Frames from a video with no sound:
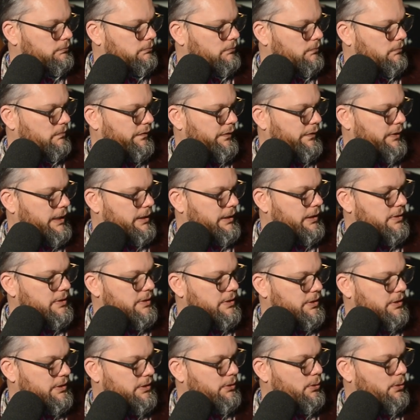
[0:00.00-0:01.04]
feel like there's a
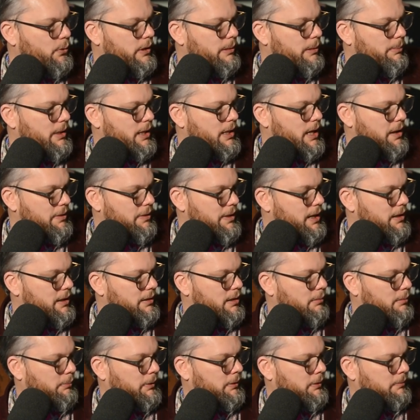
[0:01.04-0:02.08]
story behind that
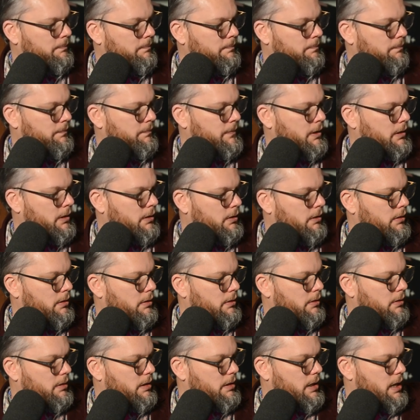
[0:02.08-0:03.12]
number.
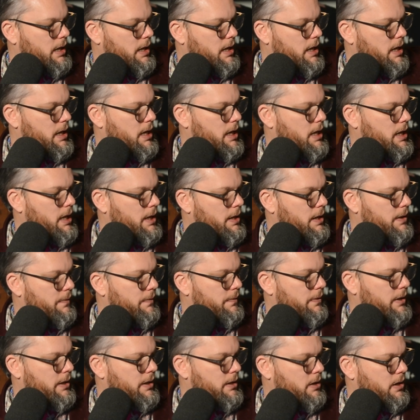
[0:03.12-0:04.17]
Uh,
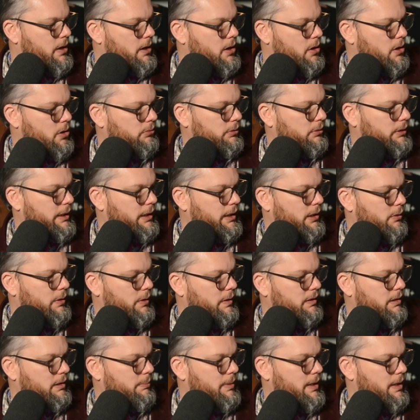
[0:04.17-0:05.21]
there are only
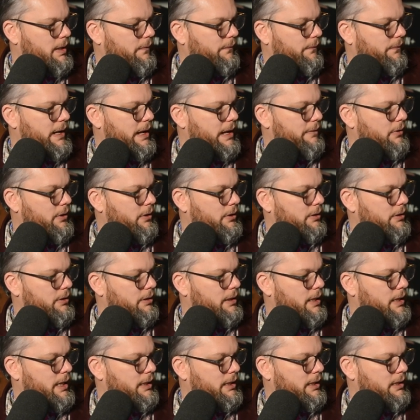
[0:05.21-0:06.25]
going to be
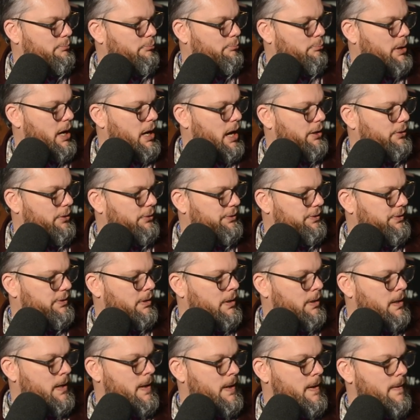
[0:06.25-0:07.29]
590 bottles.
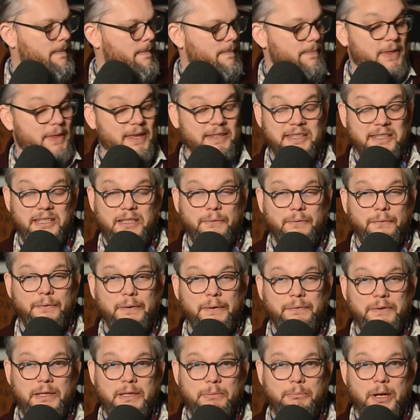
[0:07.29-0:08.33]
This is
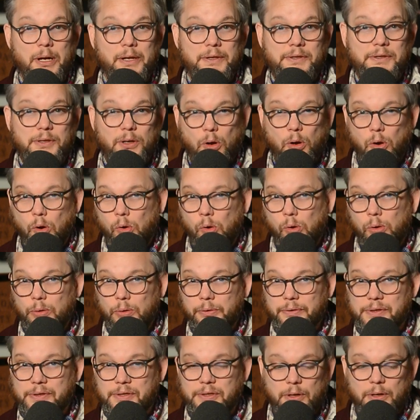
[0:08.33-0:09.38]
50 months
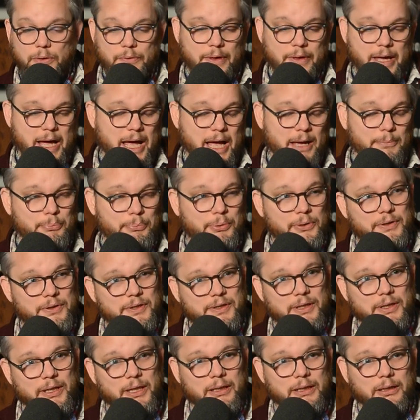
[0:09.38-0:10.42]
old, so that
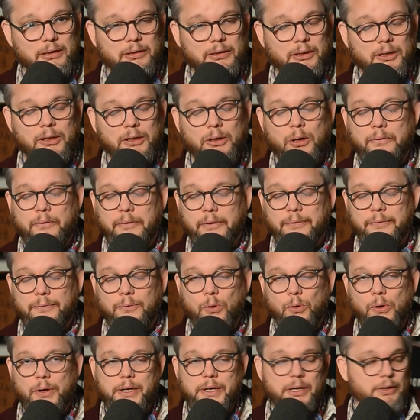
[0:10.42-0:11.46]
puts it a little over
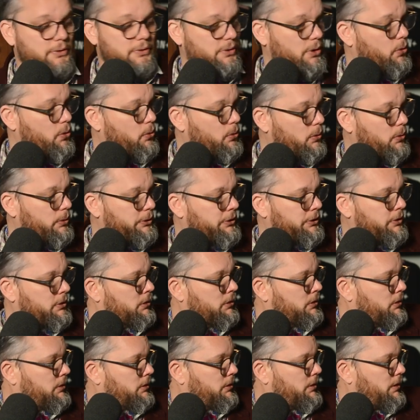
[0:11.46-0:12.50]
four years old.
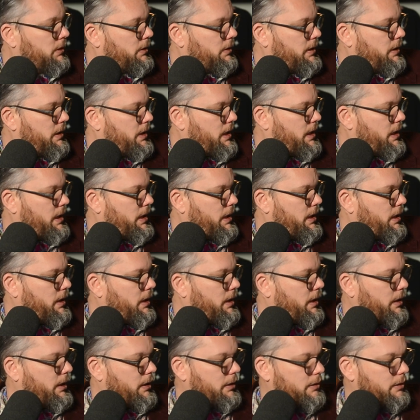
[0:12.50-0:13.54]

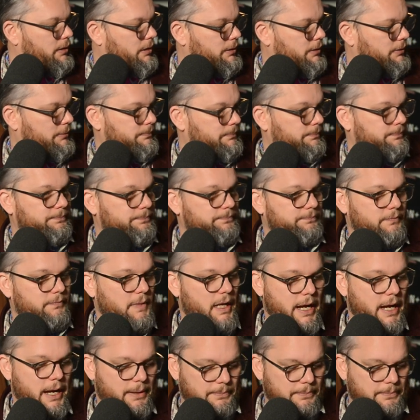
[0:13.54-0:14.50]
And yeah,